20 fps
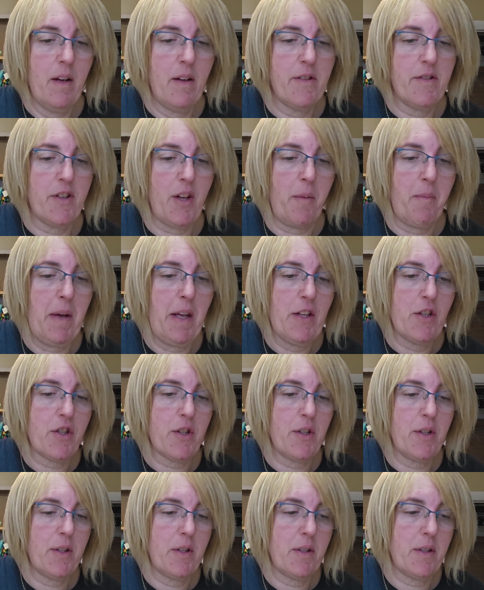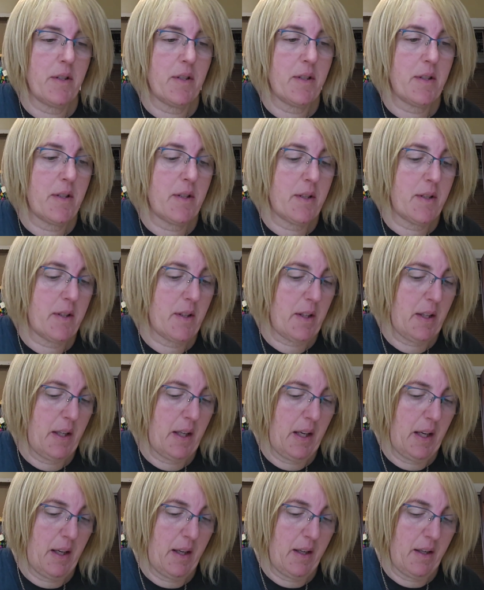Dimensions
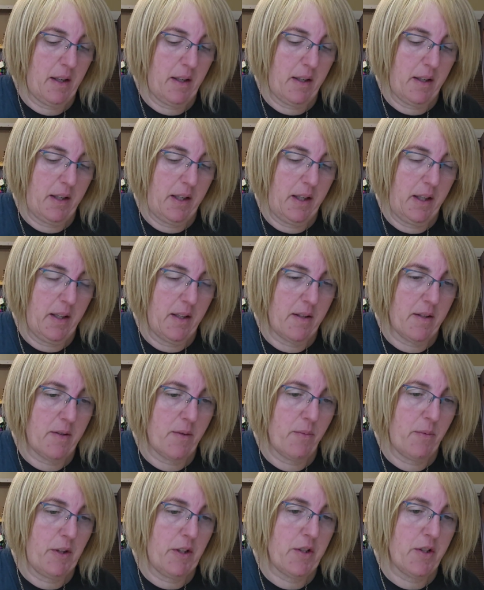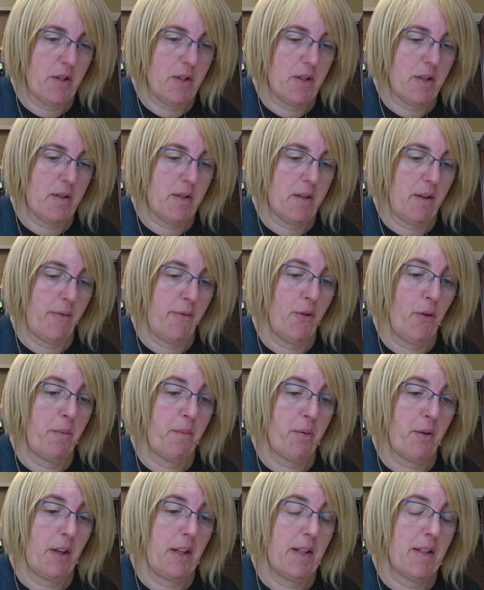kit, which is the
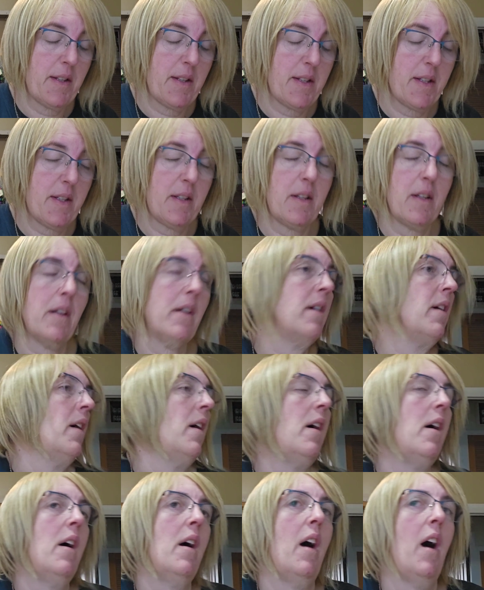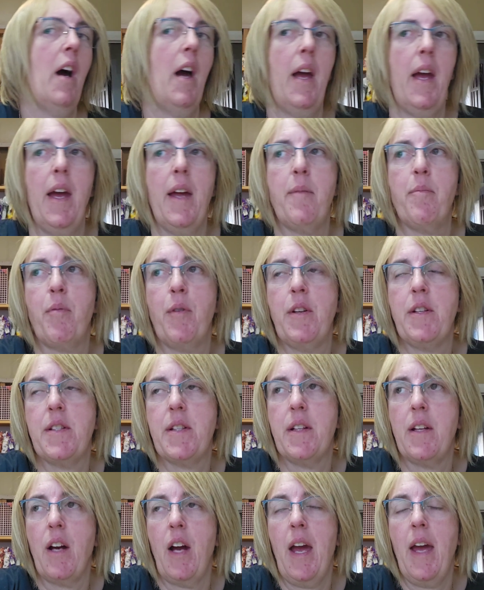footprints. I had
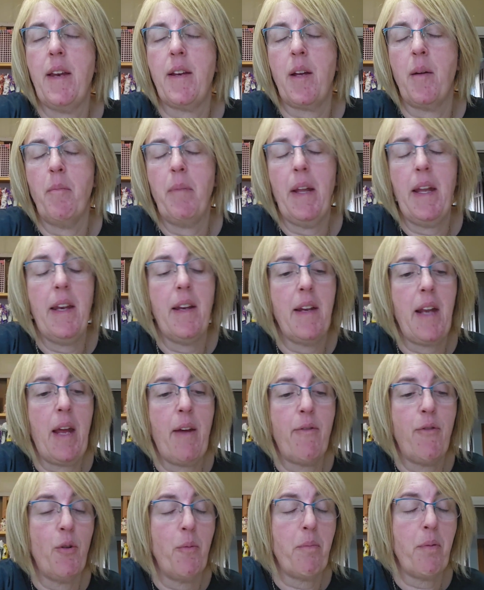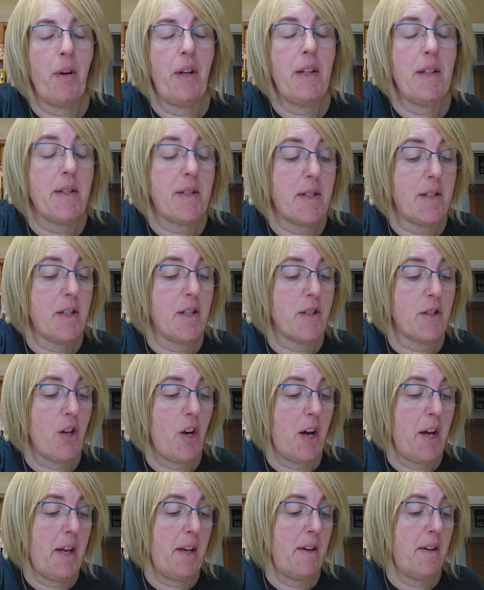completed a footprints
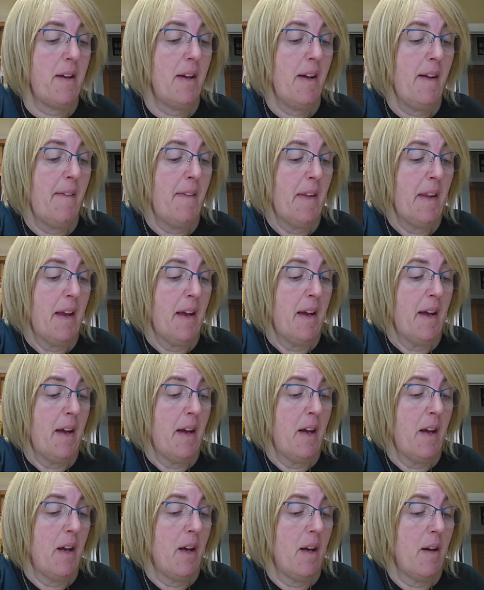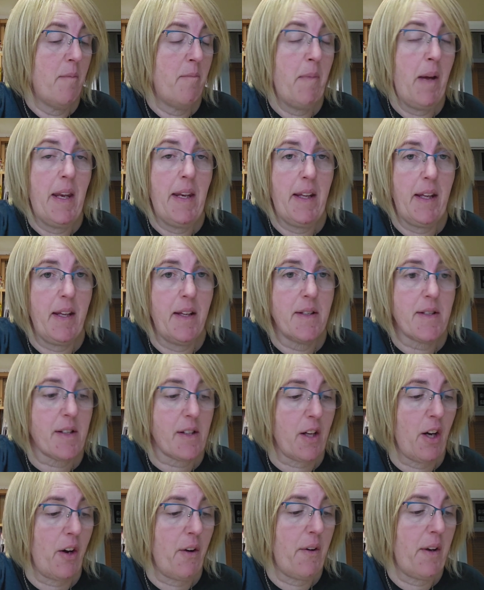design many years
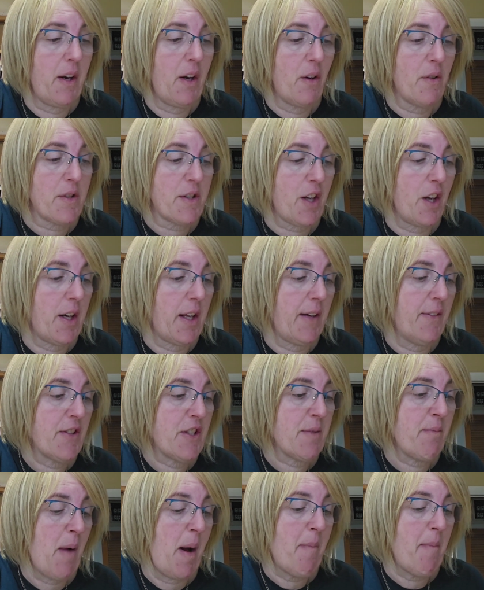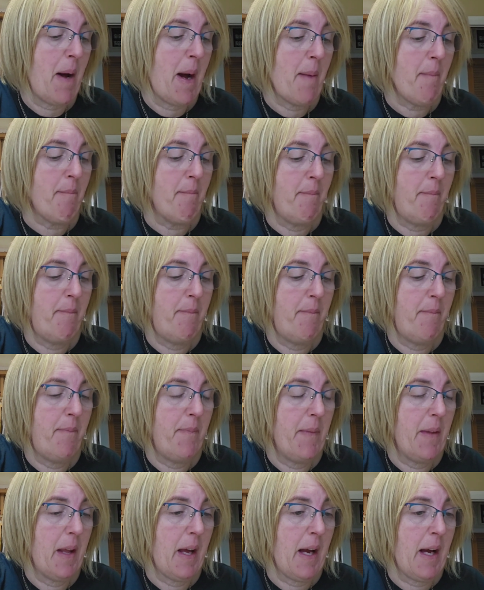ago, and I was going to give it to my mum,
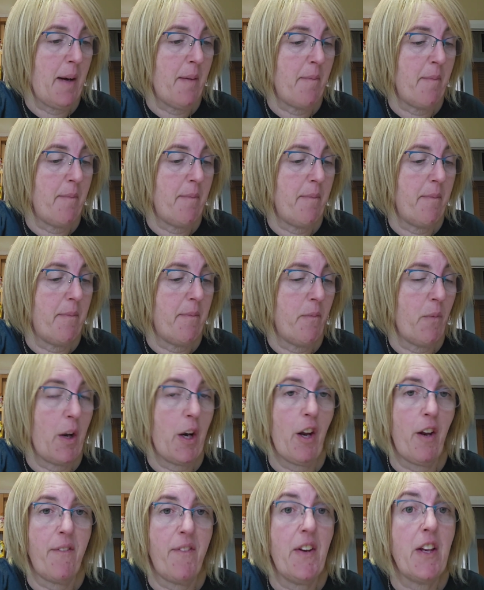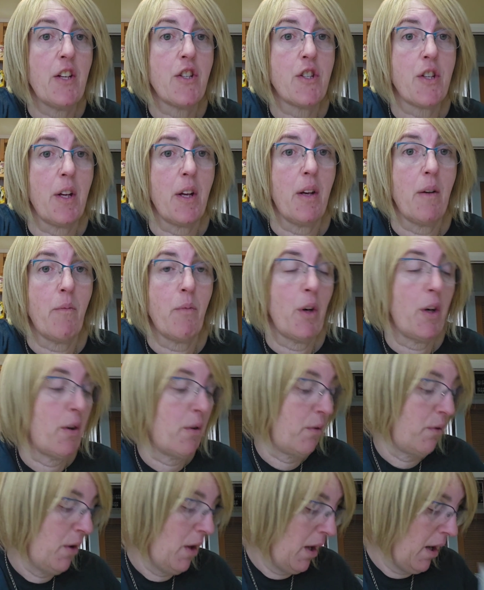when I'd finished it.
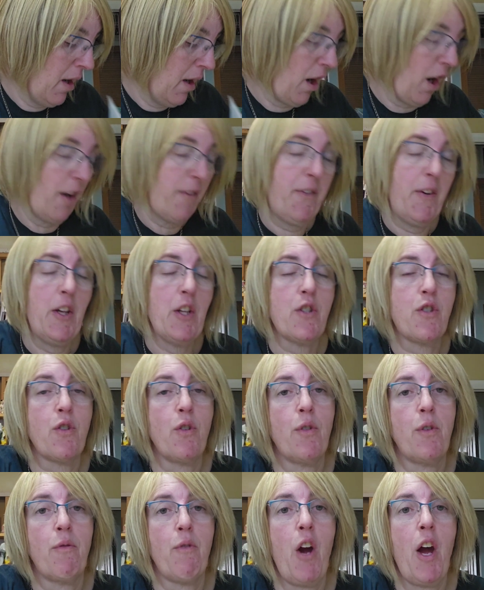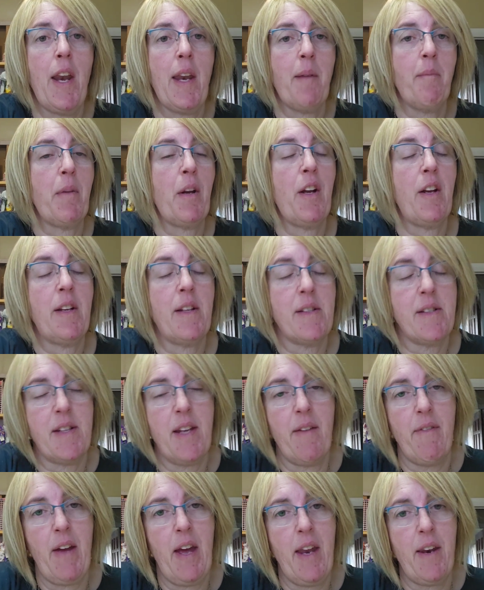Well, I'd finished all the writing, but I just
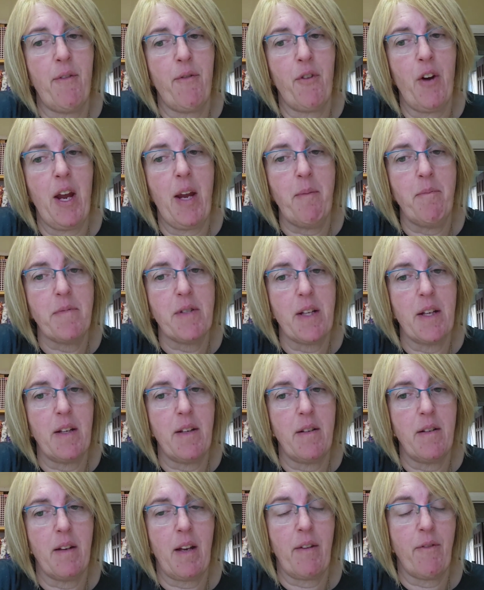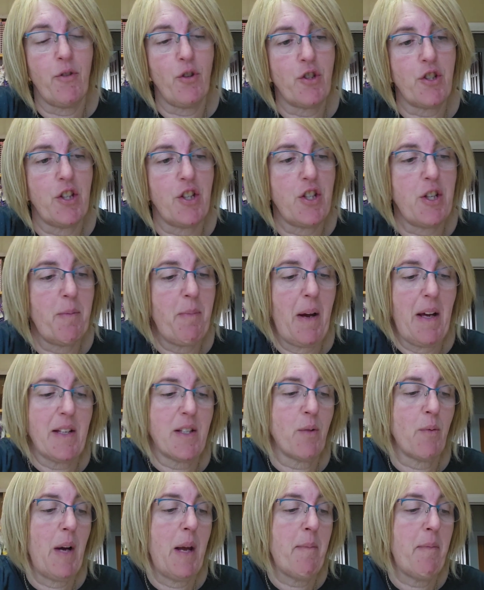never had it framed, and unfortunately she
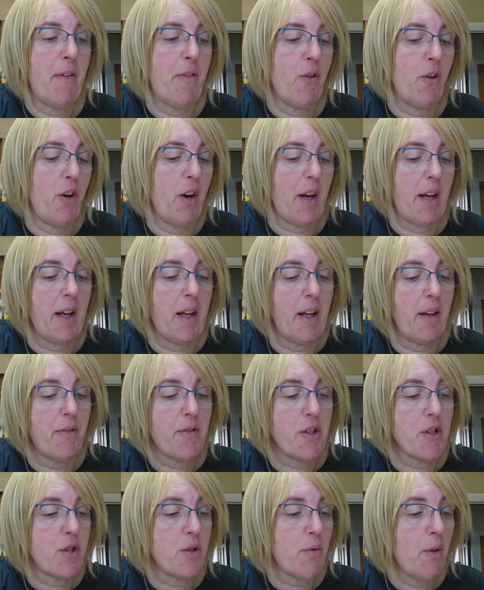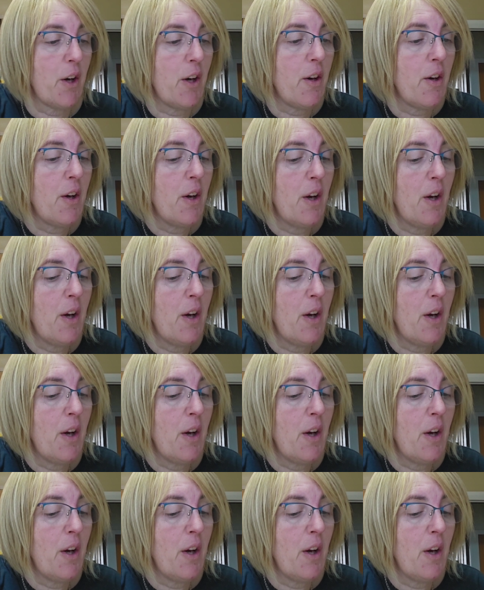passed away before I could gift it to her.